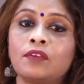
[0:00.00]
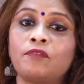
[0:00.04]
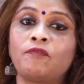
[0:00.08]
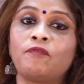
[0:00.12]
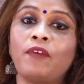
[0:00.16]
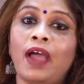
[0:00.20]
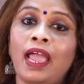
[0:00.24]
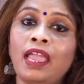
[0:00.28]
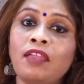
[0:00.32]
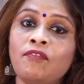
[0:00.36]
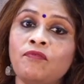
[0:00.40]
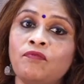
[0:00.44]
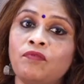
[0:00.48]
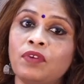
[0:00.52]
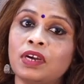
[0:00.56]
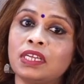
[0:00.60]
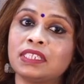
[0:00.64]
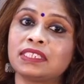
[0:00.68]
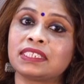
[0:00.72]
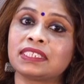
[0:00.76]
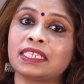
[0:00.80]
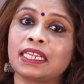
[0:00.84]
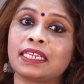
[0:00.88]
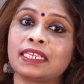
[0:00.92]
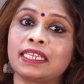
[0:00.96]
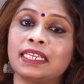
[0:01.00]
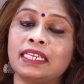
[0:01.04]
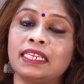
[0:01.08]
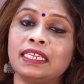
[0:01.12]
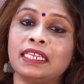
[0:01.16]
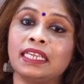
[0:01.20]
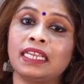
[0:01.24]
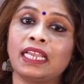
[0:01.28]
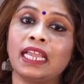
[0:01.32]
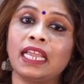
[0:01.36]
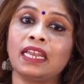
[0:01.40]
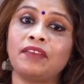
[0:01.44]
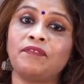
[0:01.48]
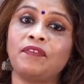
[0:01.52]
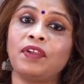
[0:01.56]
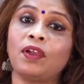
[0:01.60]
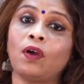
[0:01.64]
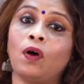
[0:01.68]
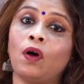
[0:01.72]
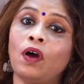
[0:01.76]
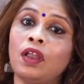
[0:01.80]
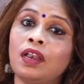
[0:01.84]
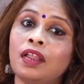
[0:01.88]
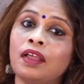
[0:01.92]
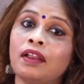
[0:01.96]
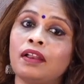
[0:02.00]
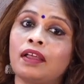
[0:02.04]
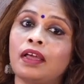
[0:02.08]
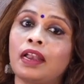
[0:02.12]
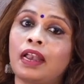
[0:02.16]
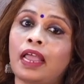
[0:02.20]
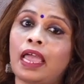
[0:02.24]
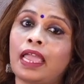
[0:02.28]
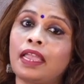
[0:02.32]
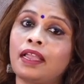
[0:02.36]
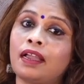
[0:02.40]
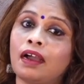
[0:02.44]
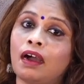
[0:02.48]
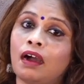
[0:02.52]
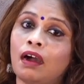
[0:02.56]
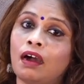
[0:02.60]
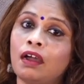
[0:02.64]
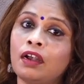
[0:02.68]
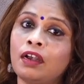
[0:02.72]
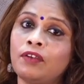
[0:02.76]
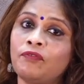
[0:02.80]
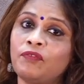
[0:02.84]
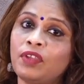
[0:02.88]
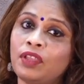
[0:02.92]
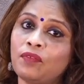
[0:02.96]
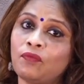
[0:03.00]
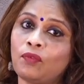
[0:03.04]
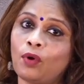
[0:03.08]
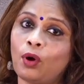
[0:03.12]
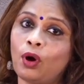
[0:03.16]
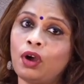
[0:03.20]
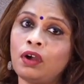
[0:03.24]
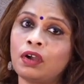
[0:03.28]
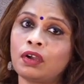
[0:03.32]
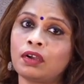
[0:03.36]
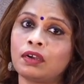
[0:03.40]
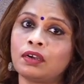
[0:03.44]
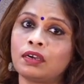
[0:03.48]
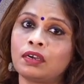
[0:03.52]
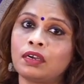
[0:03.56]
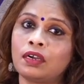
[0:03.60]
5 words that indicate we all are alike are, we walk,